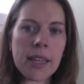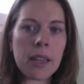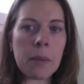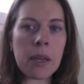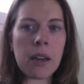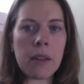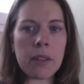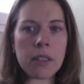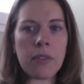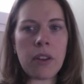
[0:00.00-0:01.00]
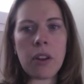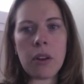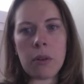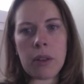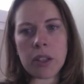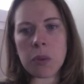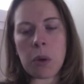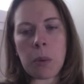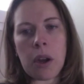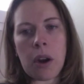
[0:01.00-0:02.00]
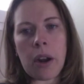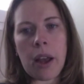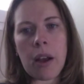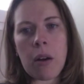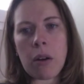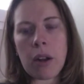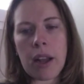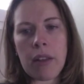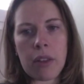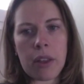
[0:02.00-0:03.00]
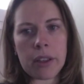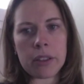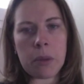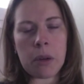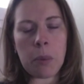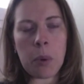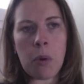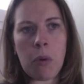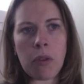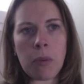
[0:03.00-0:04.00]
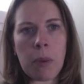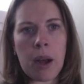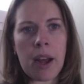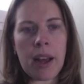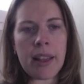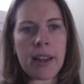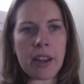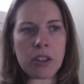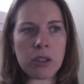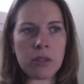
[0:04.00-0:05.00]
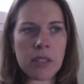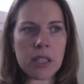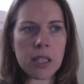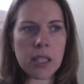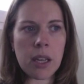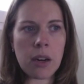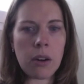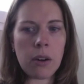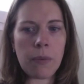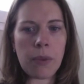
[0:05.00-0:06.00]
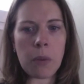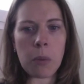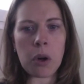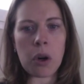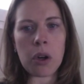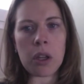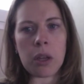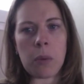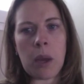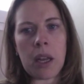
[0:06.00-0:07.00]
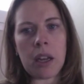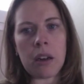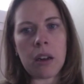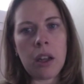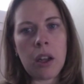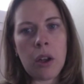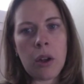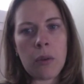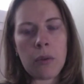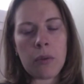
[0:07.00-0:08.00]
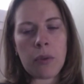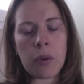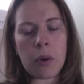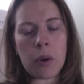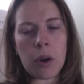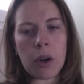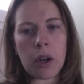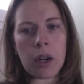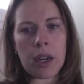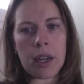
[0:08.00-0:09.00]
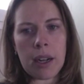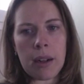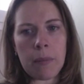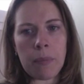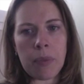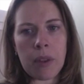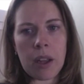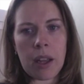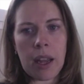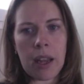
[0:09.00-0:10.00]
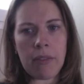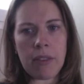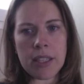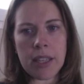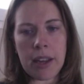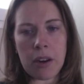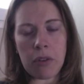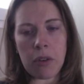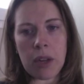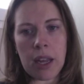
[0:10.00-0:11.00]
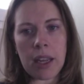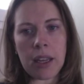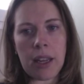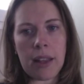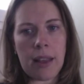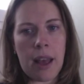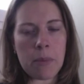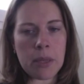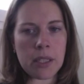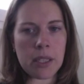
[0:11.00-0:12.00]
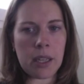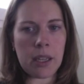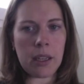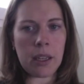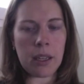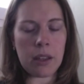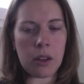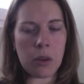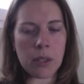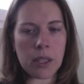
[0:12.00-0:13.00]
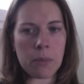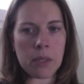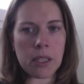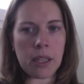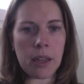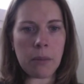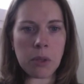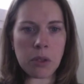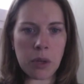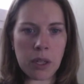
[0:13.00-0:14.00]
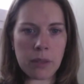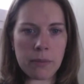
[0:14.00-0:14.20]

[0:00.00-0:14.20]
at the beginning of this video, that's where we are now. Everything has been approved by the National Visa Center, and we're currently waiting for a visa interview date in the embassy, the U.S. Embassy in Madrid.